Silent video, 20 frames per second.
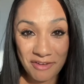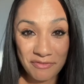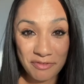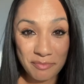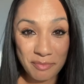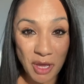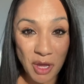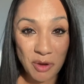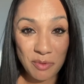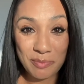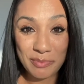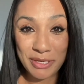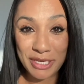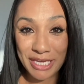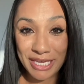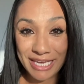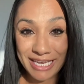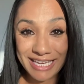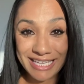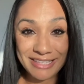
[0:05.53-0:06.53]
about
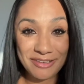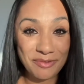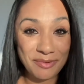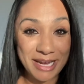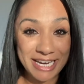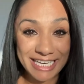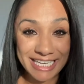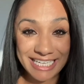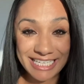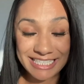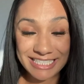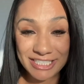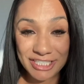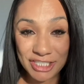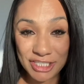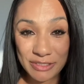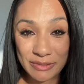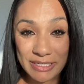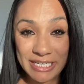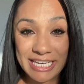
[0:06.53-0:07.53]
being in the wedding
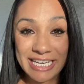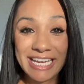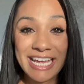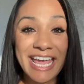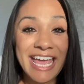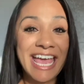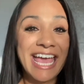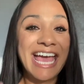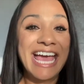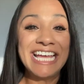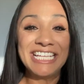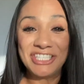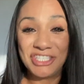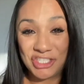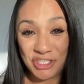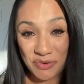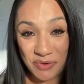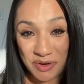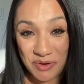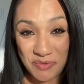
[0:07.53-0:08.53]
industry and
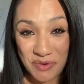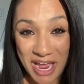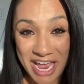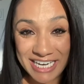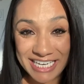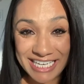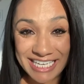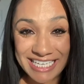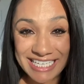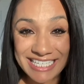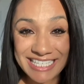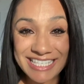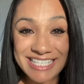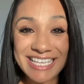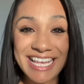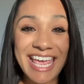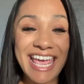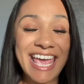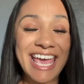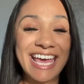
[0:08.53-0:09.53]
doing weddings
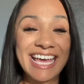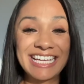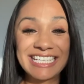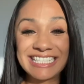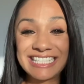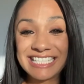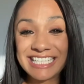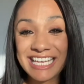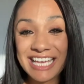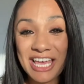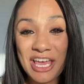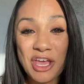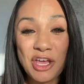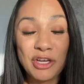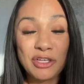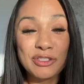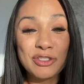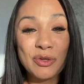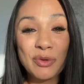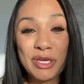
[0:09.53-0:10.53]
and
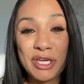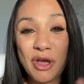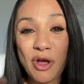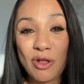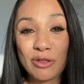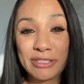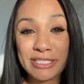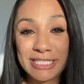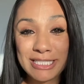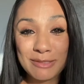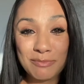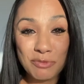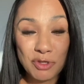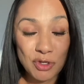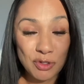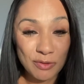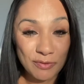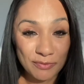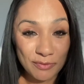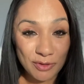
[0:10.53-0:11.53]
doing all these
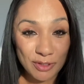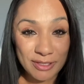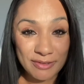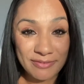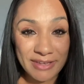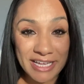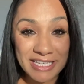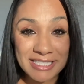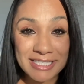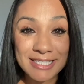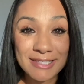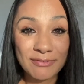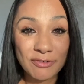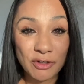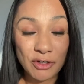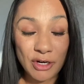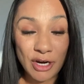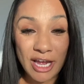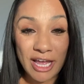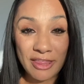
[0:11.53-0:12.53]
beautiful events
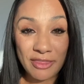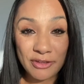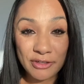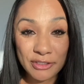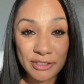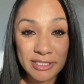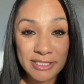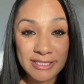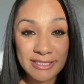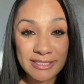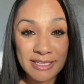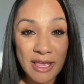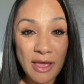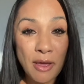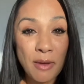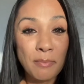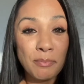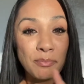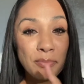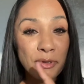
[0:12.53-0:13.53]
for others,
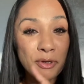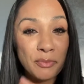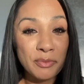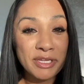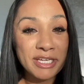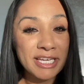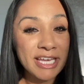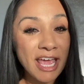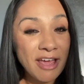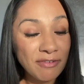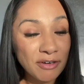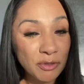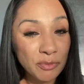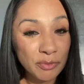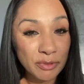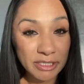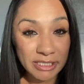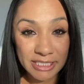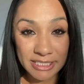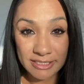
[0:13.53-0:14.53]
but we never
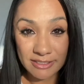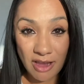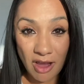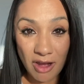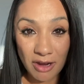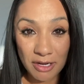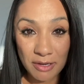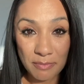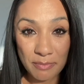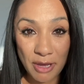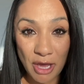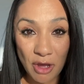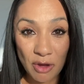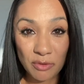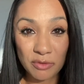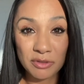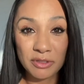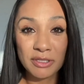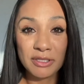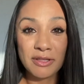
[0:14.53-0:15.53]
really talk
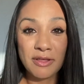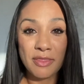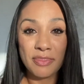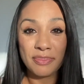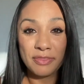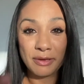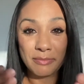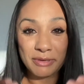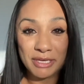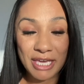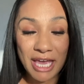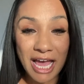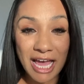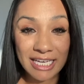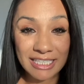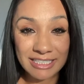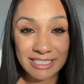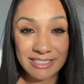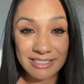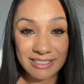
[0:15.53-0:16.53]
about the
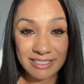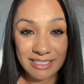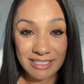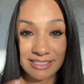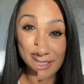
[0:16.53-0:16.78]
behind the scenes.